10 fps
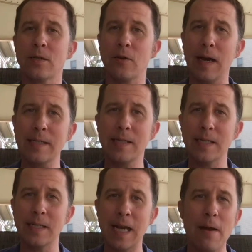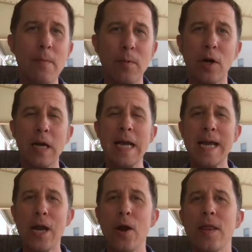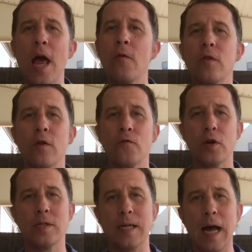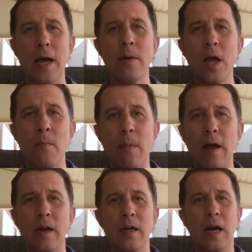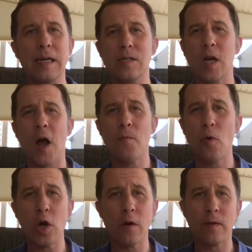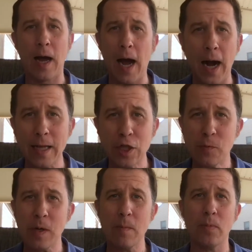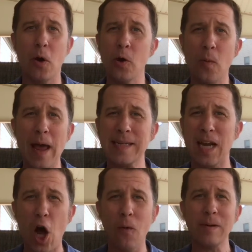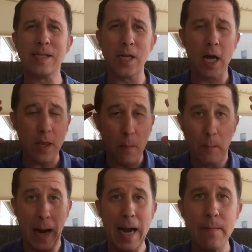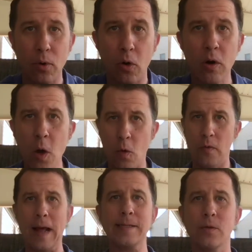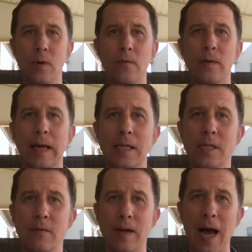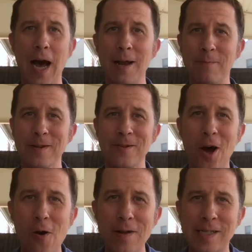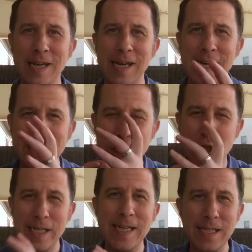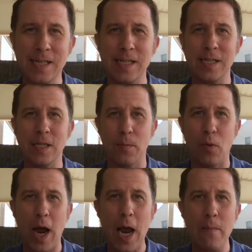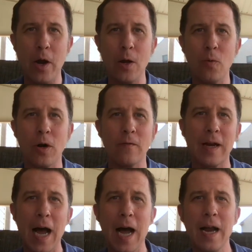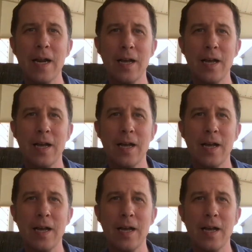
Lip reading: Christ is. I remember hearing that for the first time my sophomore year of college, just being blown away because I always thought the Bible, well, that's the revelation of God. But no, it's Jesus is the primary word of God.